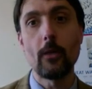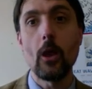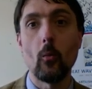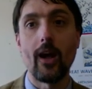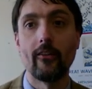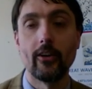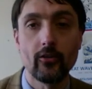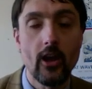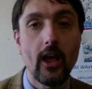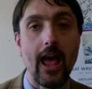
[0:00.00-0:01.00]
whereas
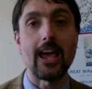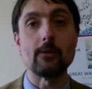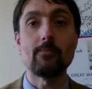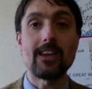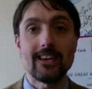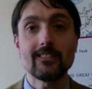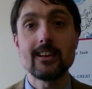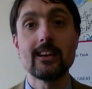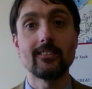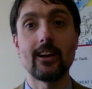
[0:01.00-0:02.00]
ABs
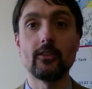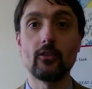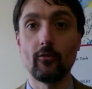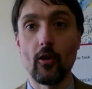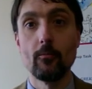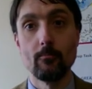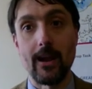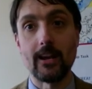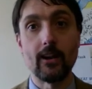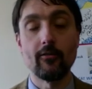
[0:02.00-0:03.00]
tended to vote
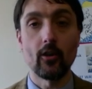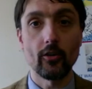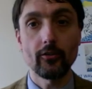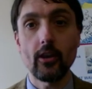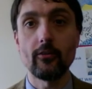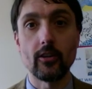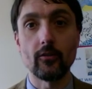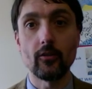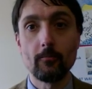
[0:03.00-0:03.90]
mainly for Conservatives.